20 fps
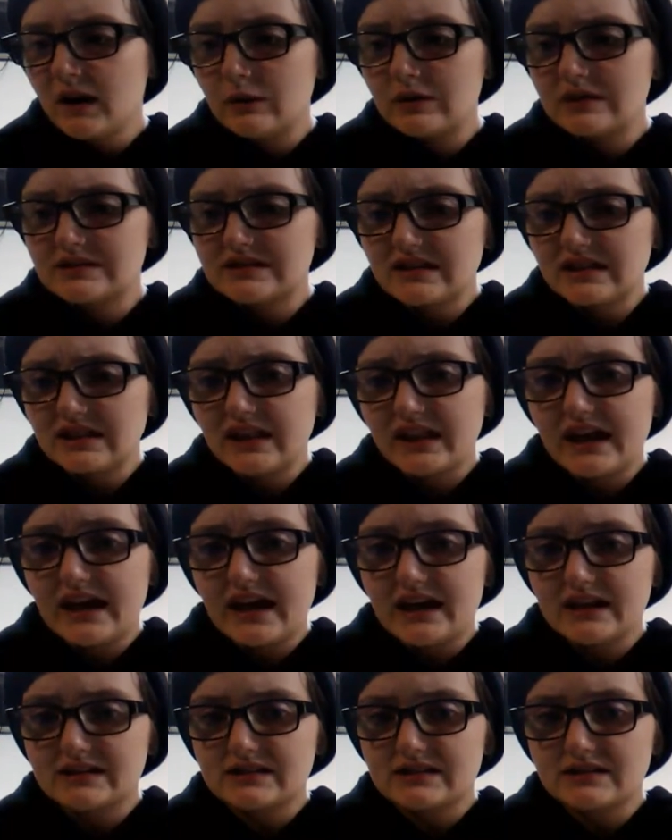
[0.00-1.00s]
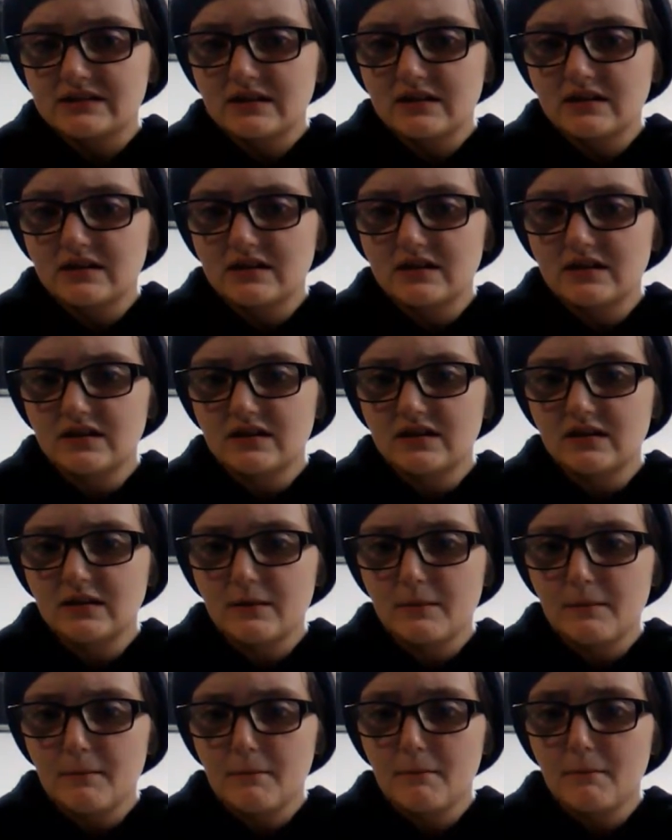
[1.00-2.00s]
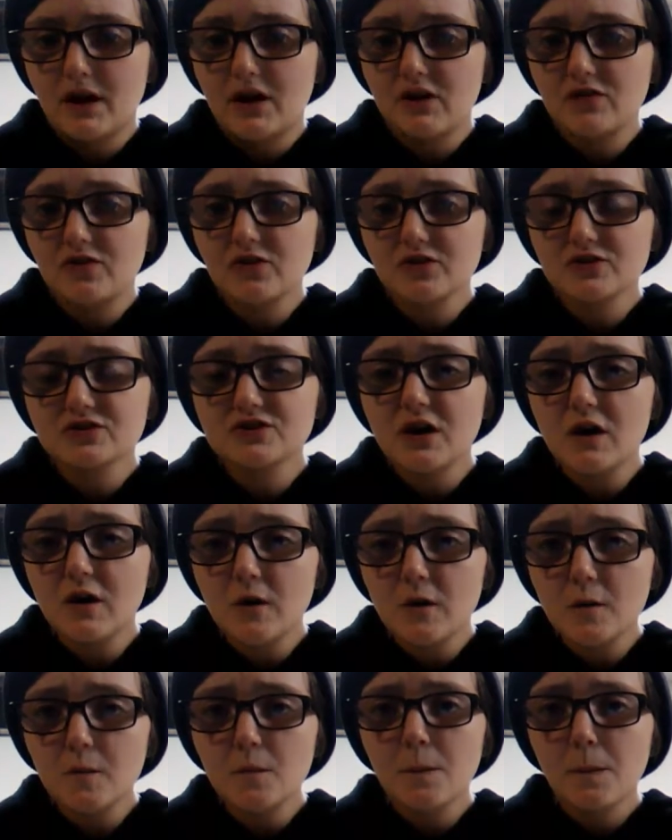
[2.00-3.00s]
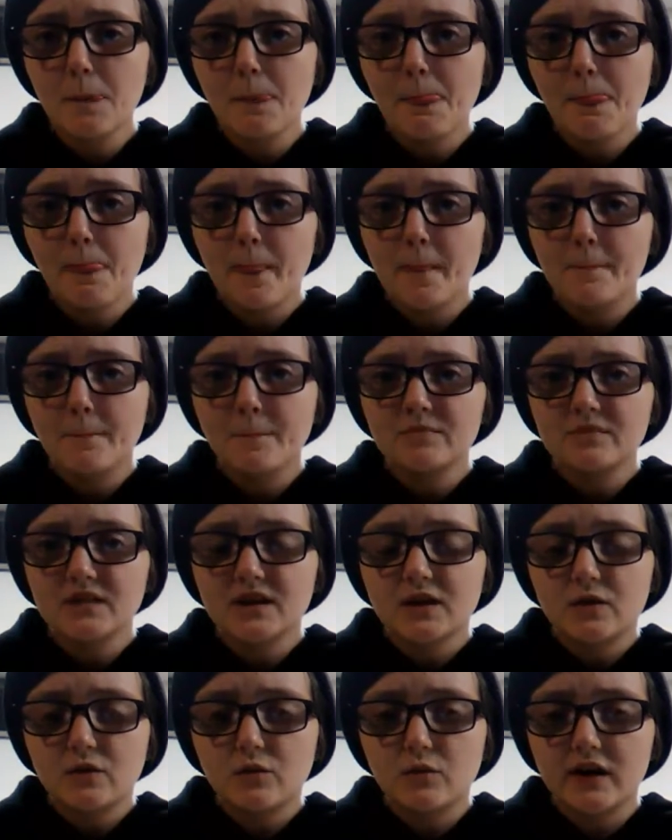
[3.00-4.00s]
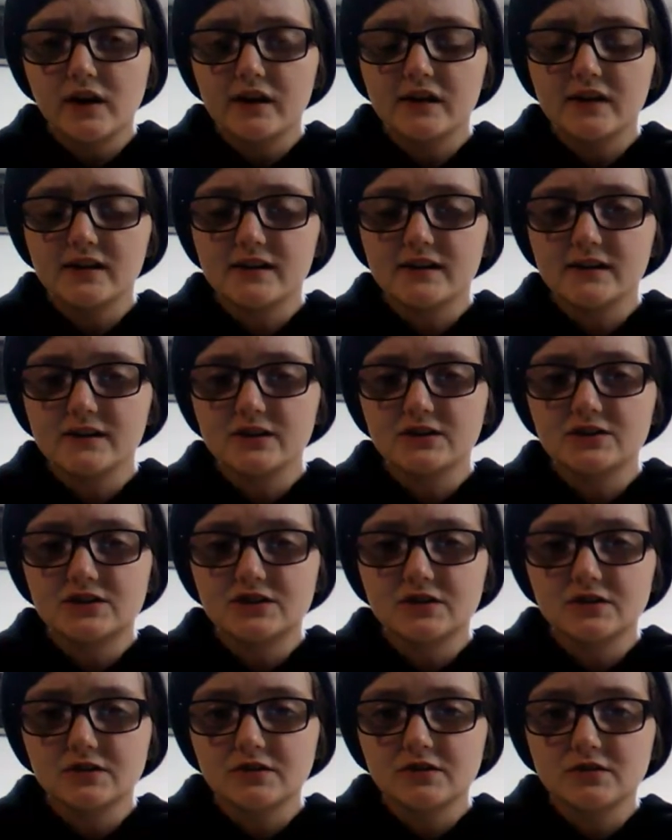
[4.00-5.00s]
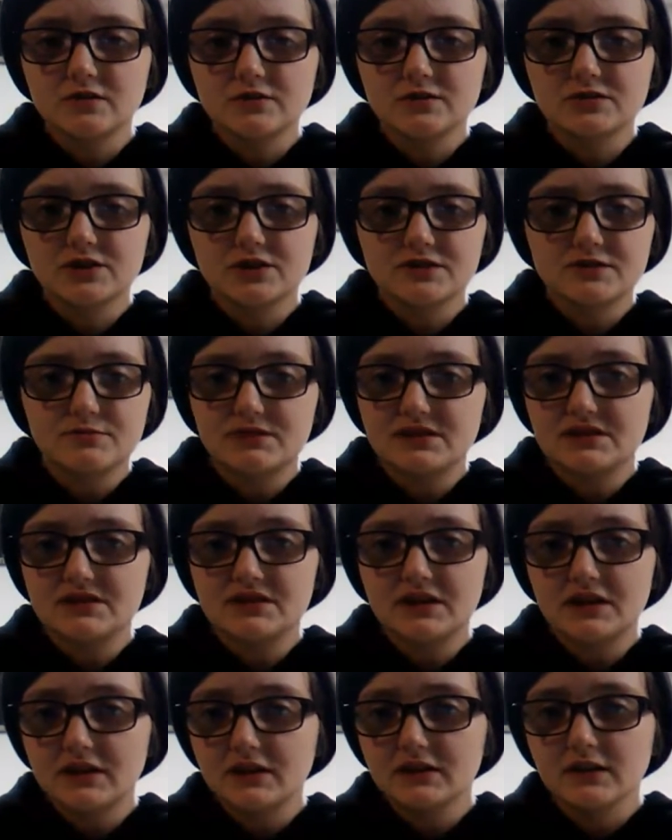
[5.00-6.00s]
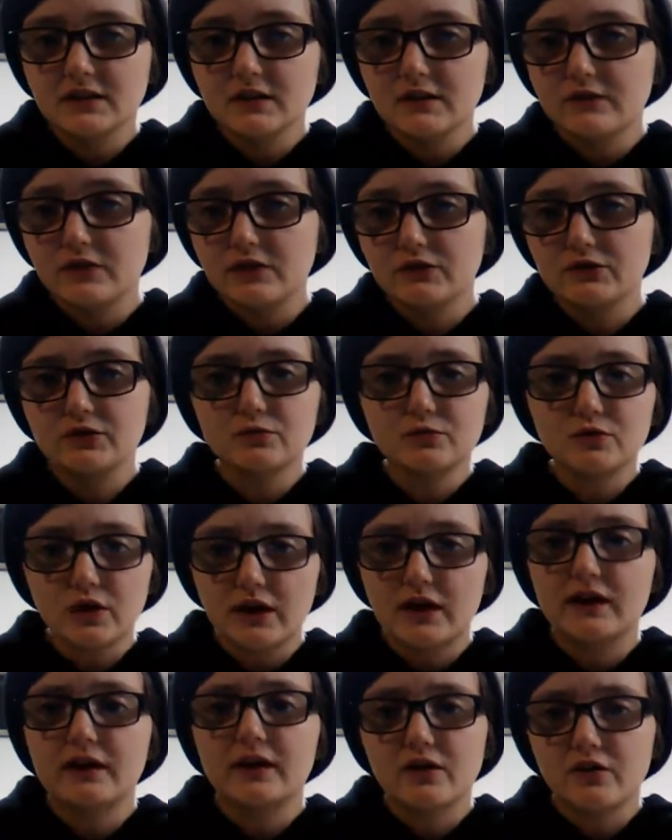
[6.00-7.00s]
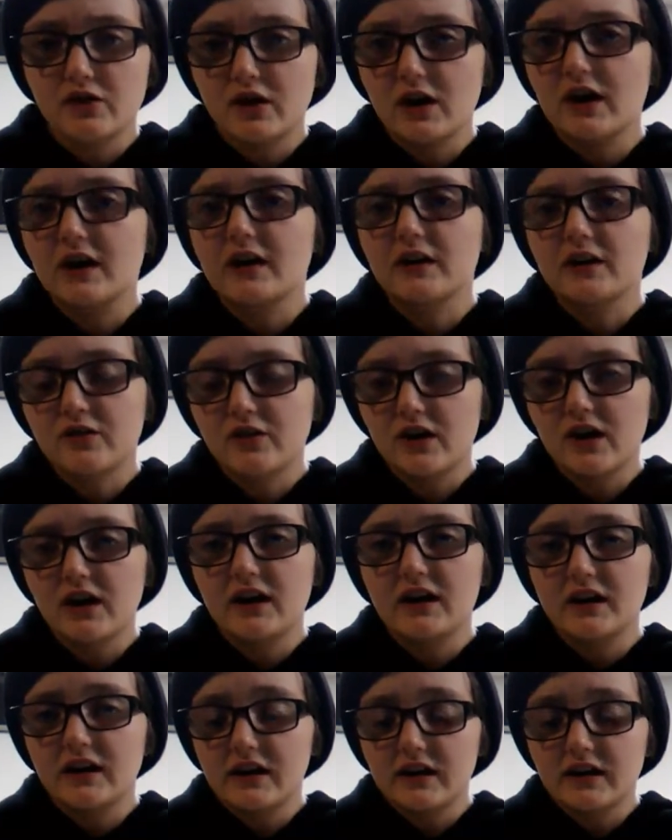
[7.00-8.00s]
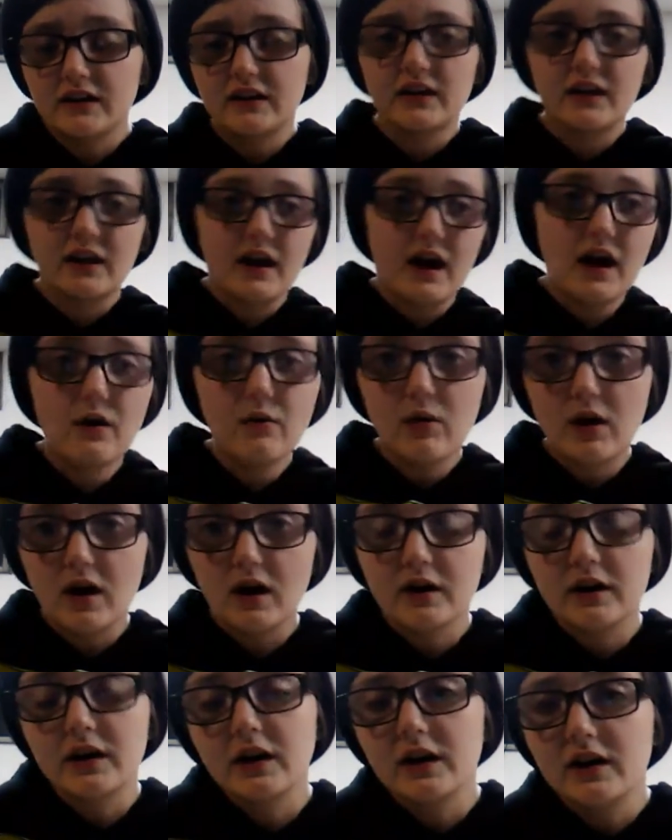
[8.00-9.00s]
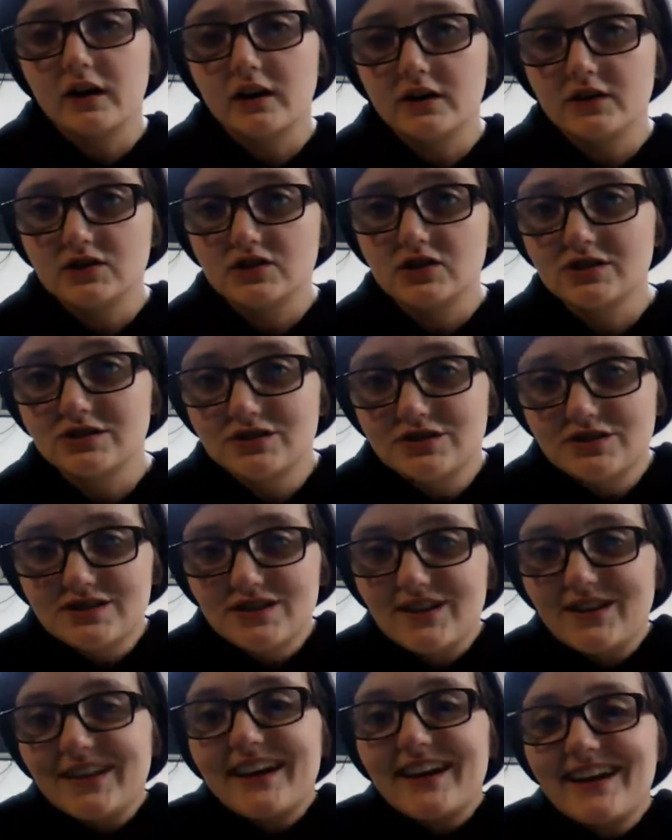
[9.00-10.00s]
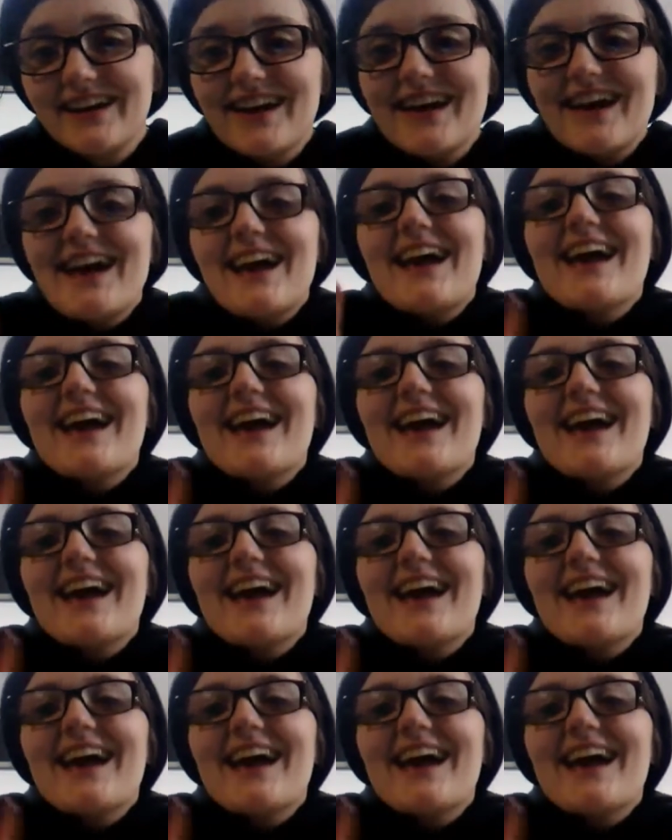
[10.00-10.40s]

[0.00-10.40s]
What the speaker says: I want to say, the last month or so, where she'll just be sitting in the living room crying and crying and crying, and then I walk in and she's just all like,